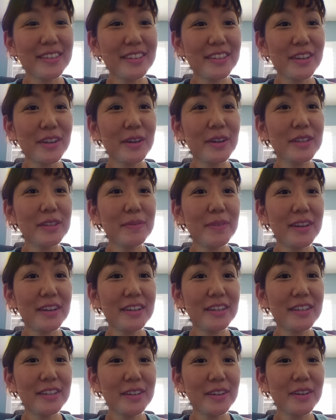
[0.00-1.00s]
So it's
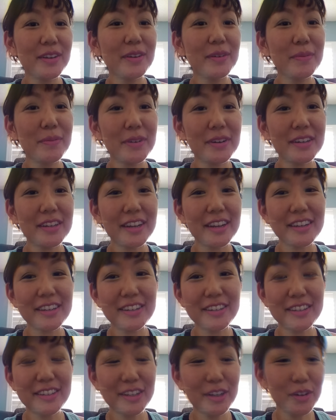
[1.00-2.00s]
better to protect
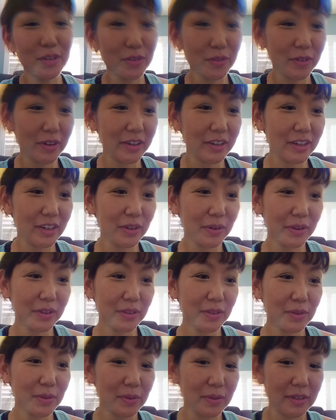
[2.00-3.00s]
yourself while you're going
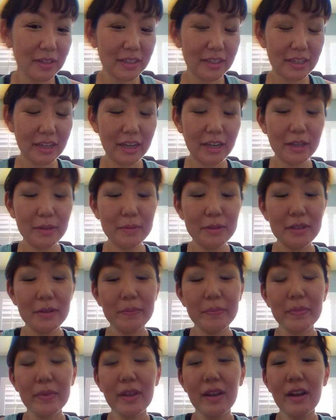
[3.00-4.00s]
through these times.
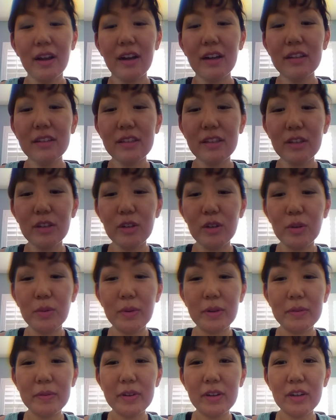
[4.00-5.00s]
Also,
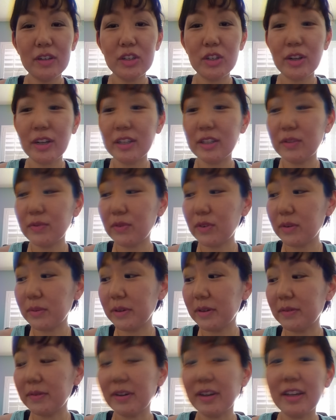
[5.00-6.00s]
when we are
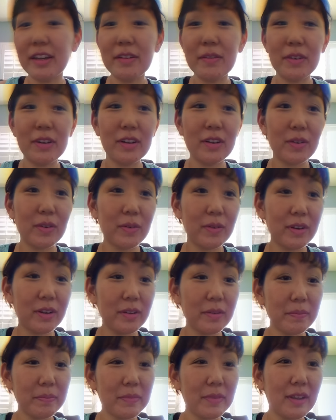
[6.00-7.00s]
transforming, right, we're
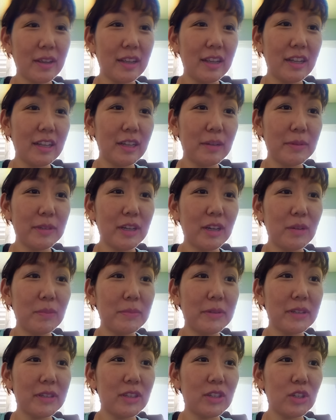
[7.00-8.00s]
the eclipse
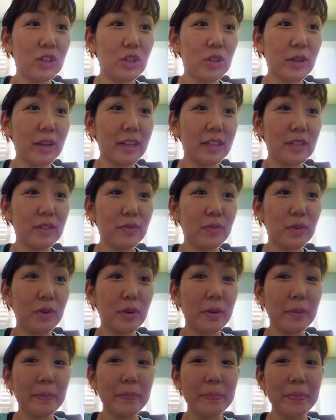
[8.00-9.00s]
help us to
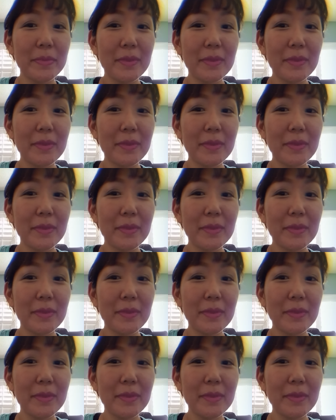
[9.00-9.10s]
transform.